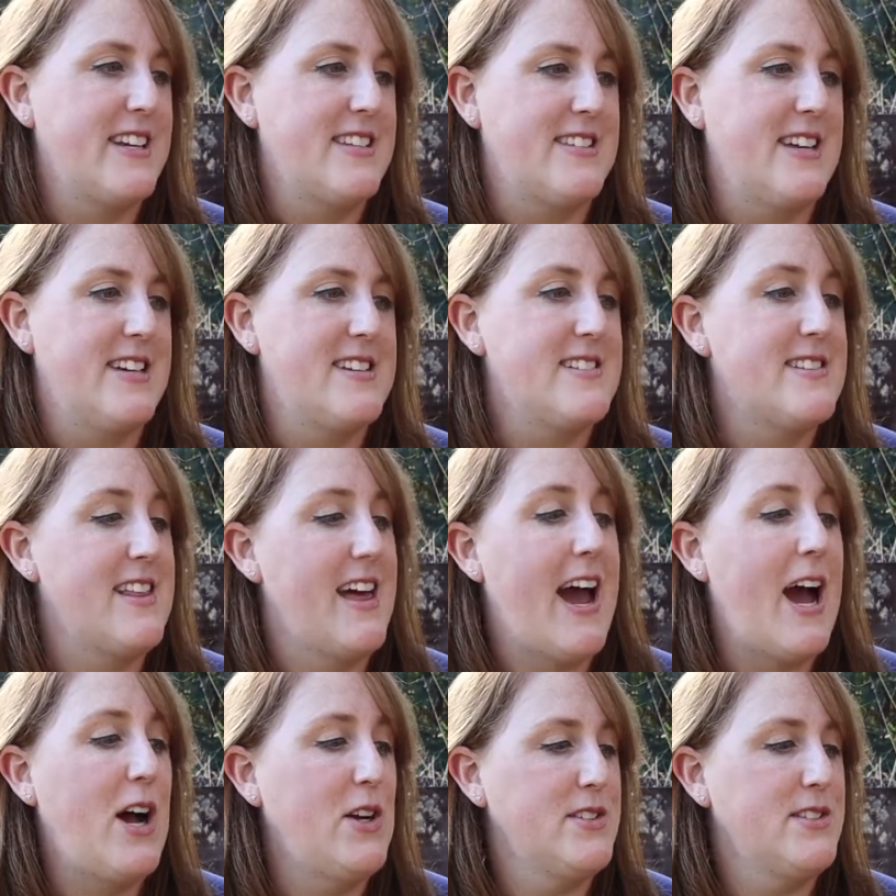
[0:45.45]
It says,
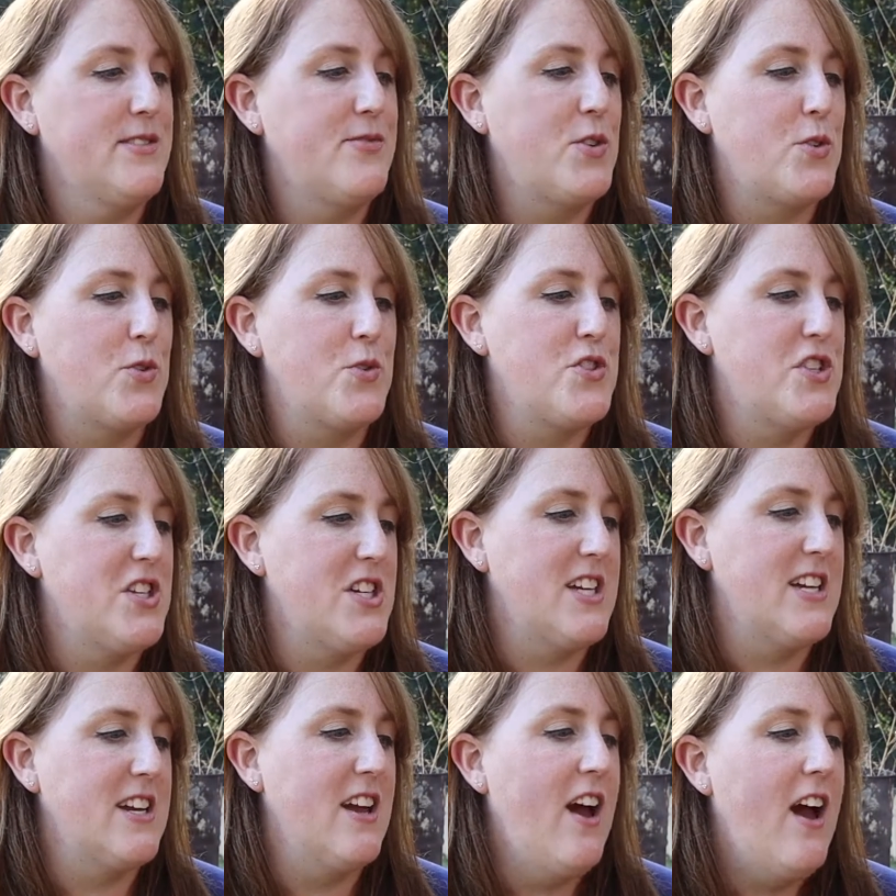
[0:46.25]
"The House of
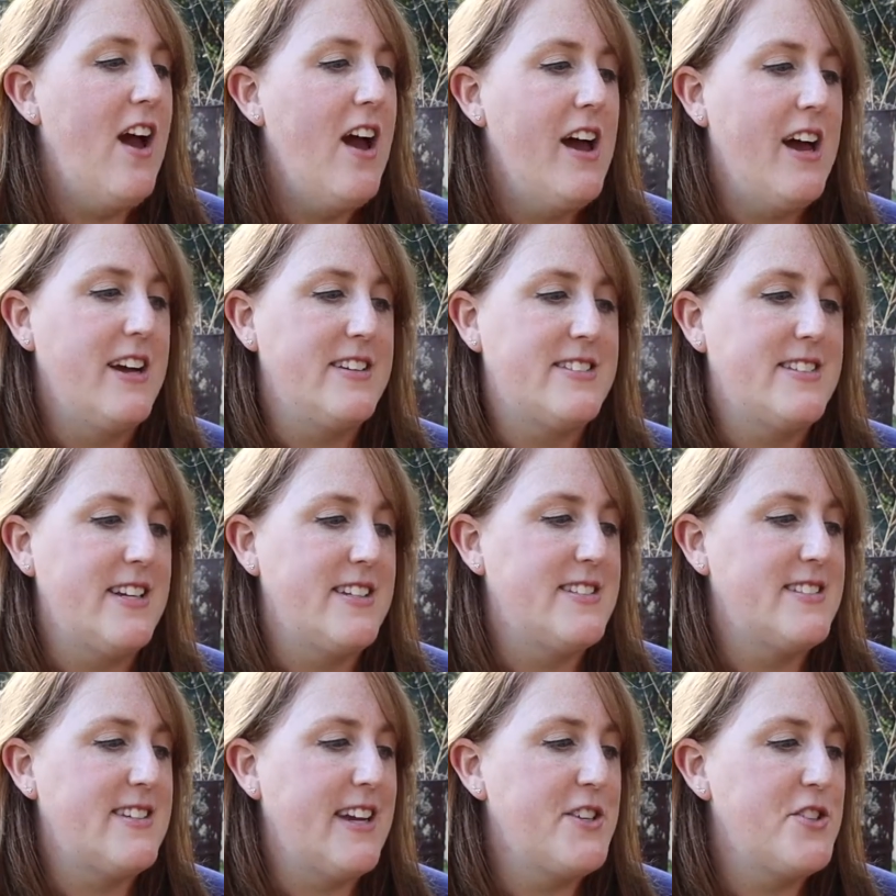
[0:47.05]
Gucci, a
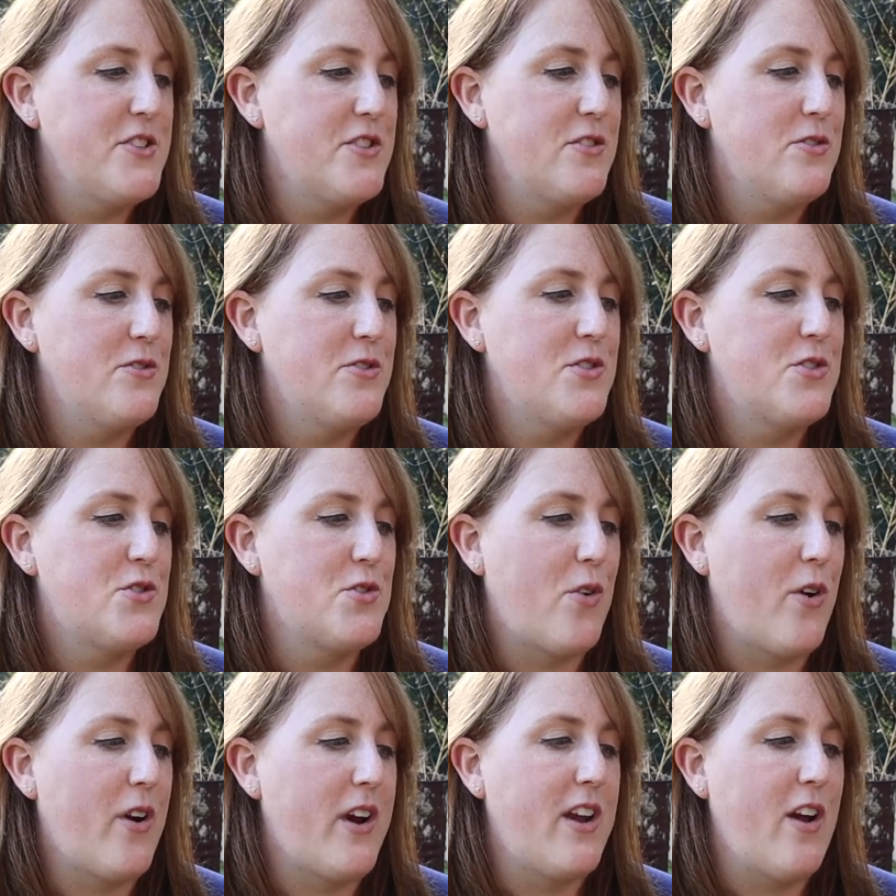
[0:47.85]
sensational
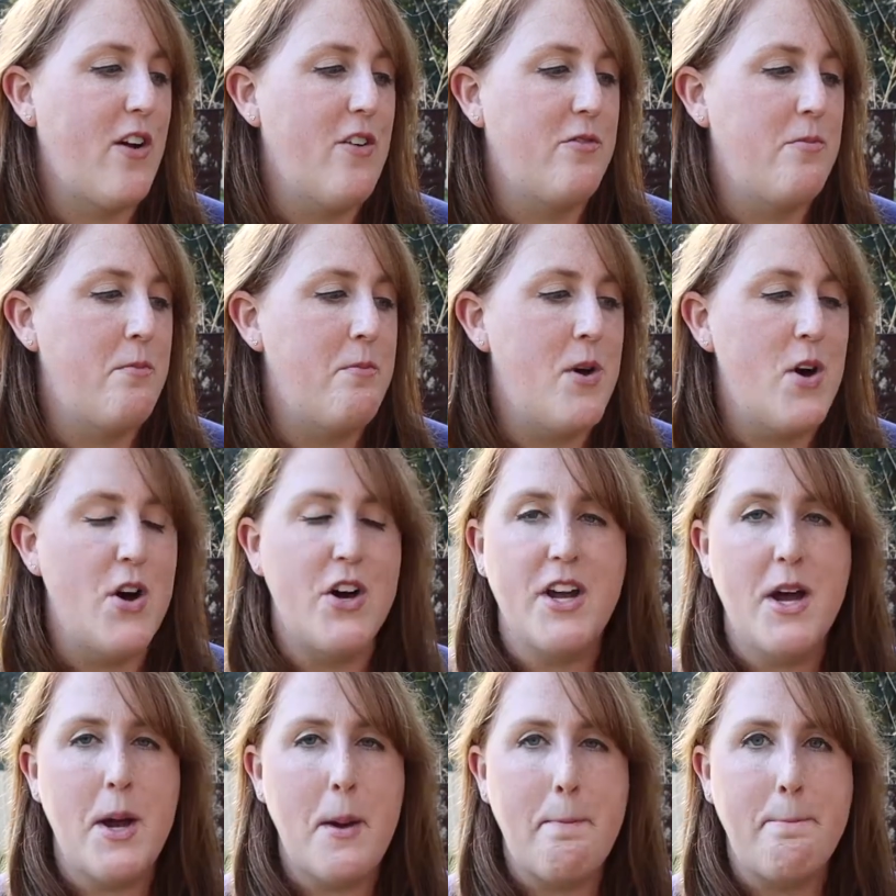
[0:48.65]
story of
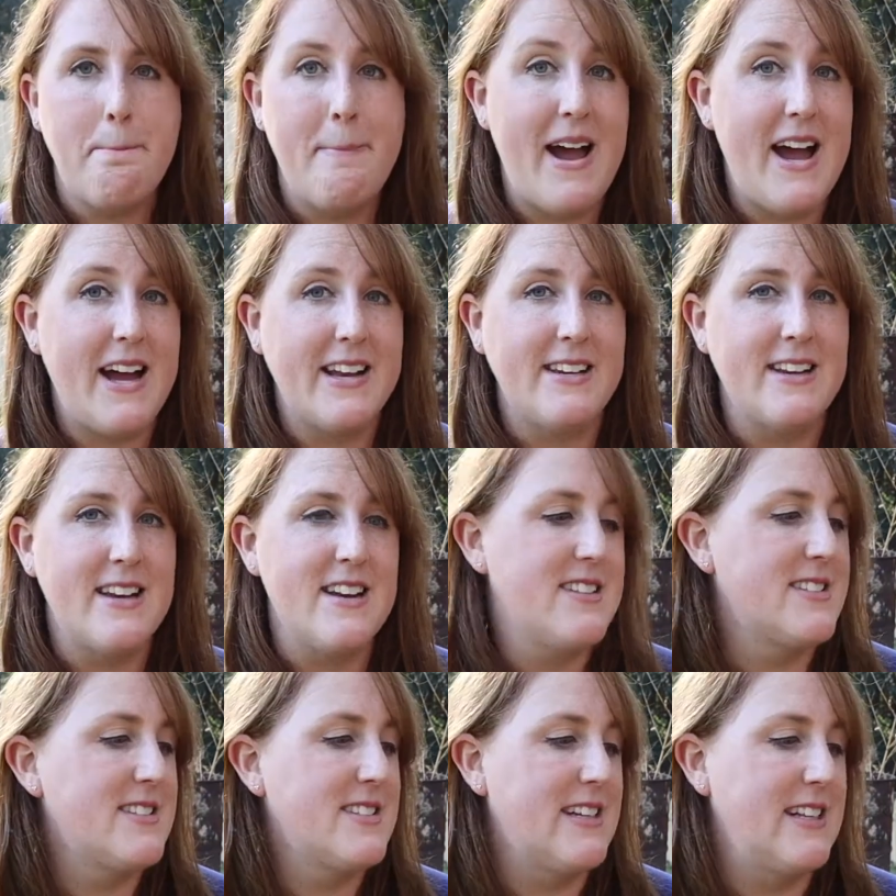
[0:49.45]
murder,
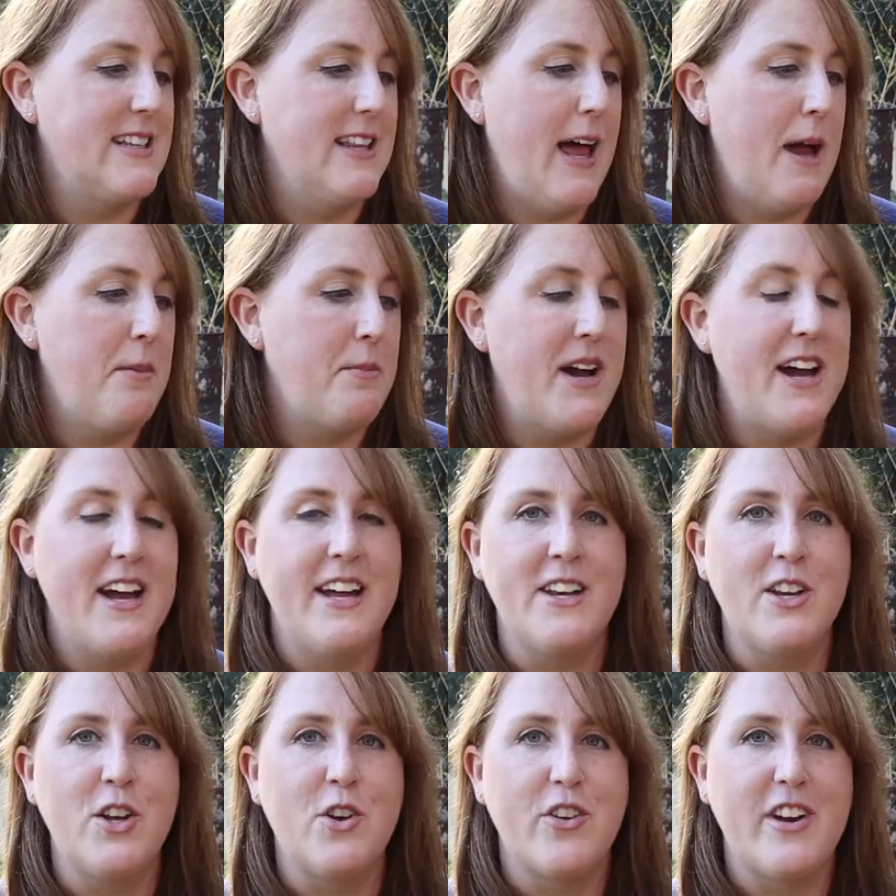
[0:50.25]
madness, glamour,
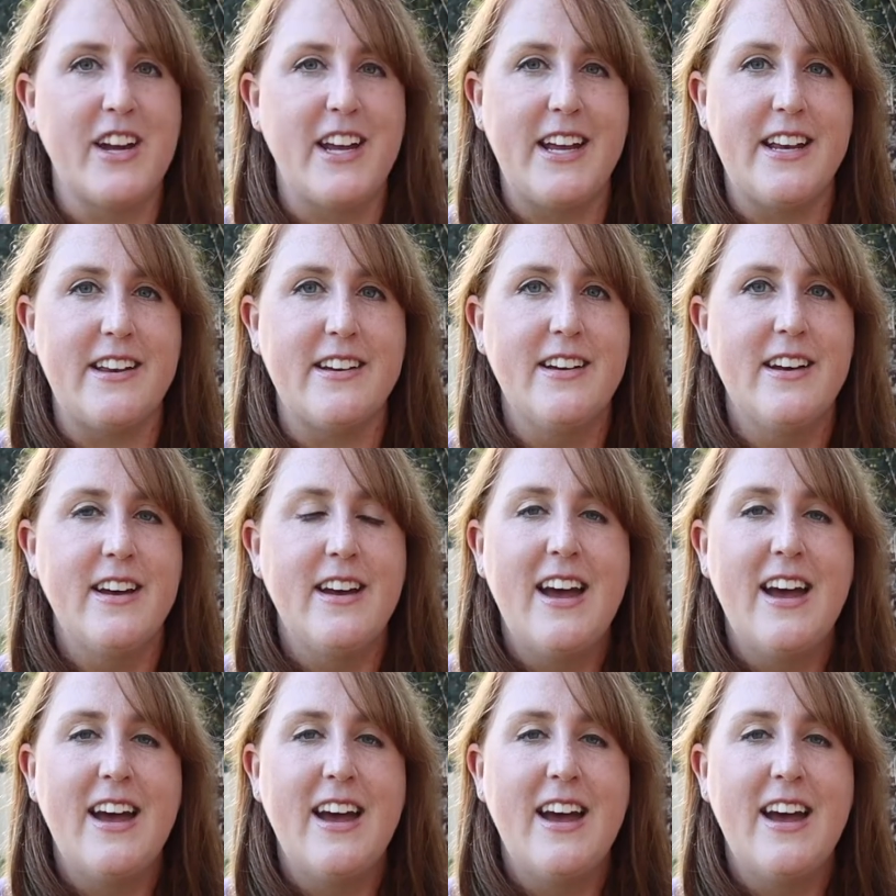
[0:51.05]
and greed."